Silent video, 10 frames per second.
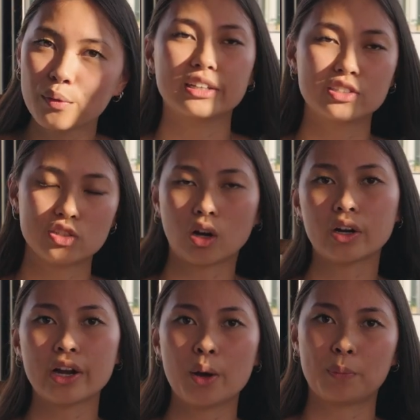It
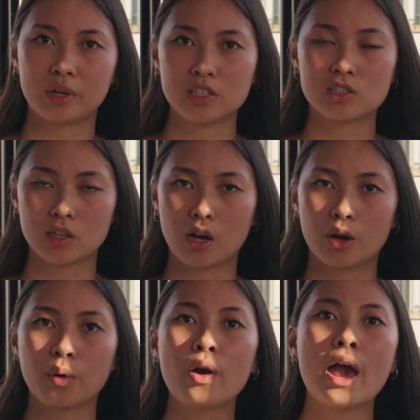started out pretty
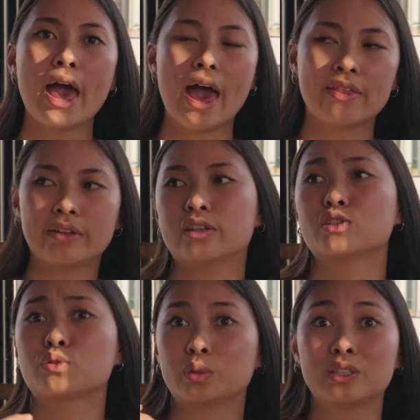slow and then it
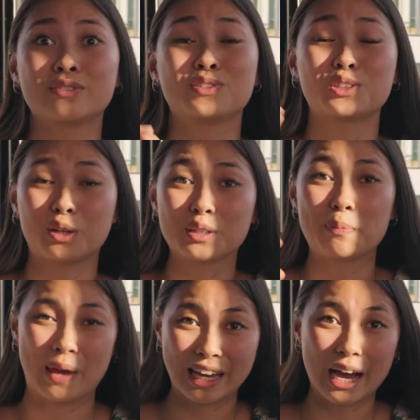sort of started to
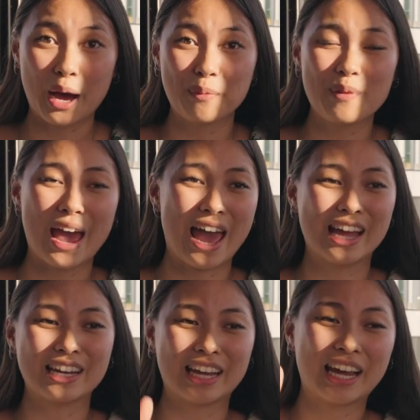pick up
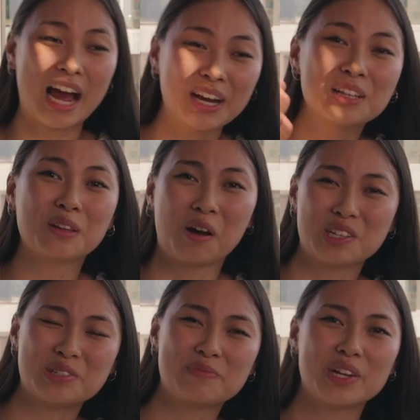and it kind of
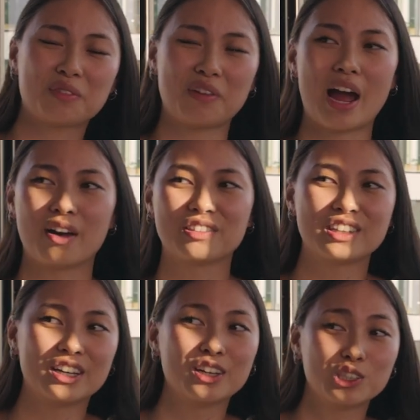lost me around
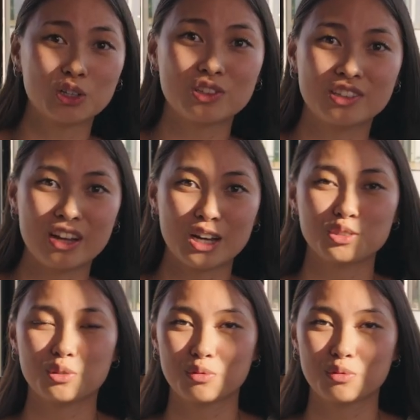the trust in natural